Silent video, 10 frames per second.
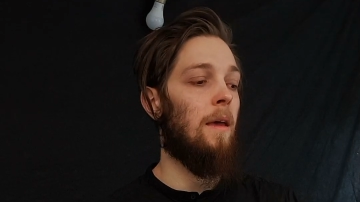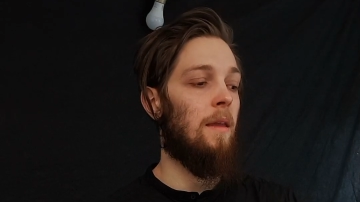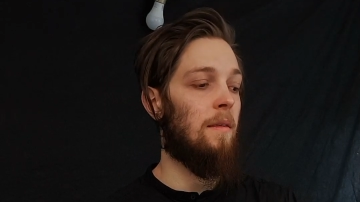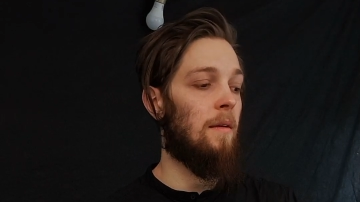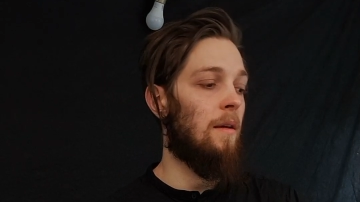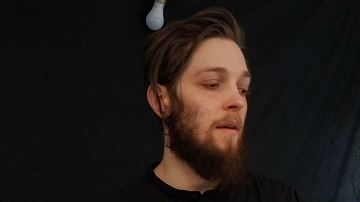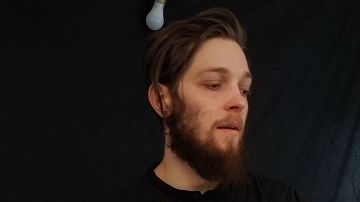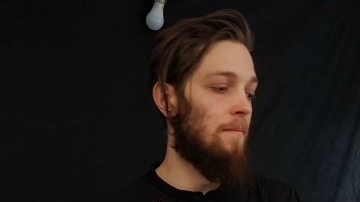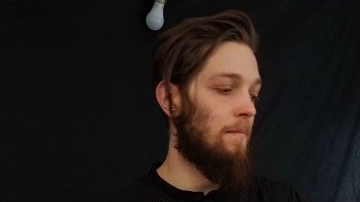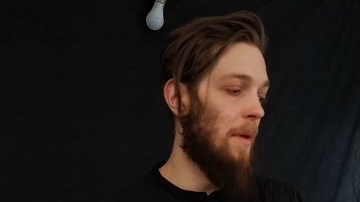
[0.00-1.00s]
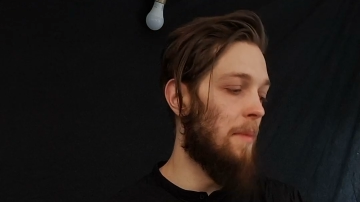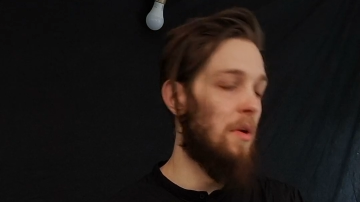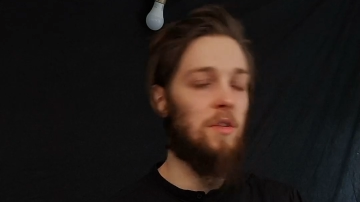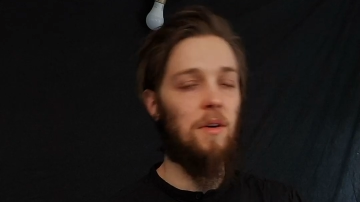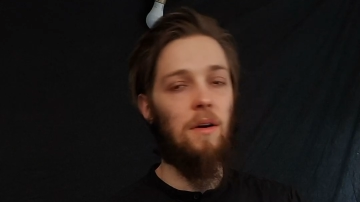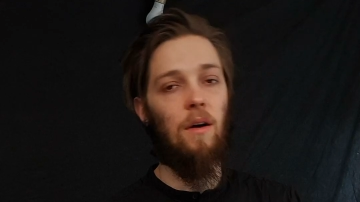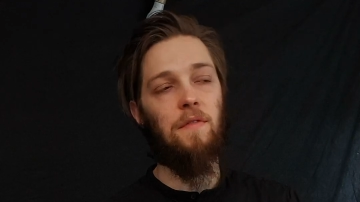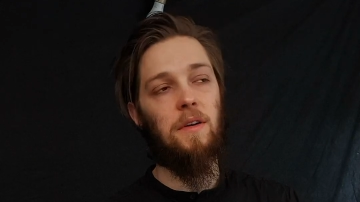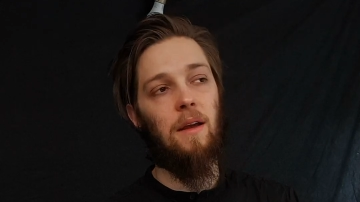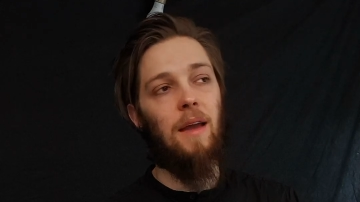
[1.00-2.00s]
and maybe also
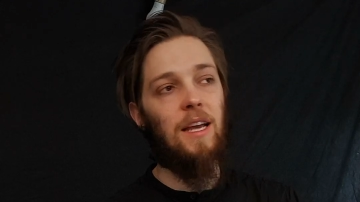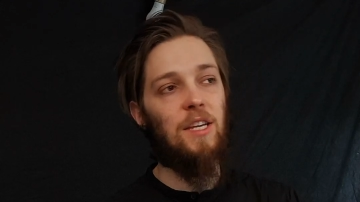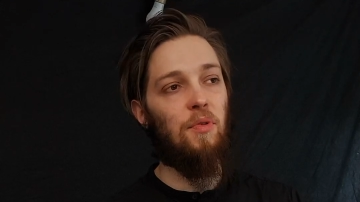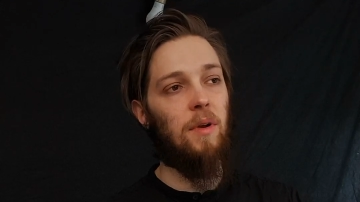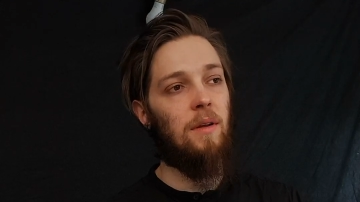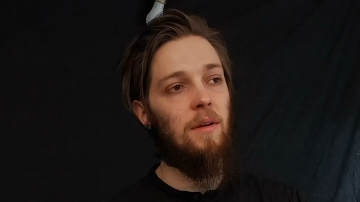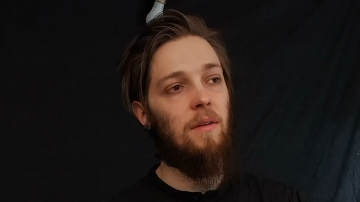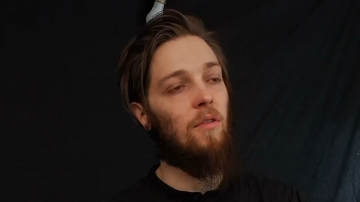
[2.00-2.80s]
offered an aspirin,